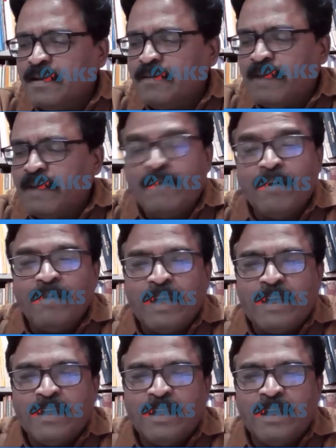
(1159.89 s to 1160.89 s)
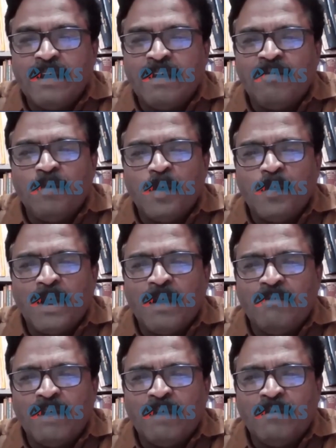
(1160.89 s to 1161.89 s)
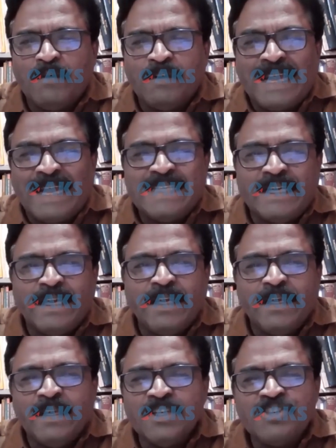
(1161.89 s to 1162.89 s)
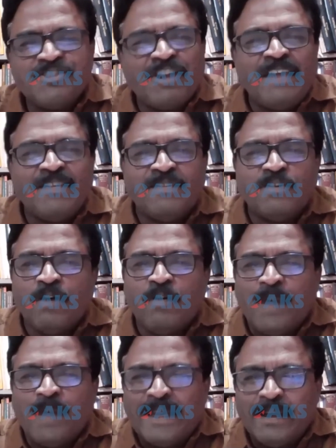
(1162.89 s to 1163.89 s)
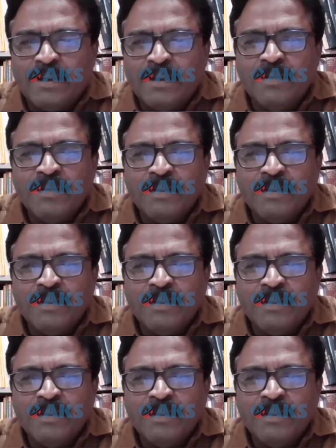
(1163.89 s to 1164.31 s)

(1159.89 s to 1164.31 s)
whenever we think of Bhopal, one tragedy strikes to our mind.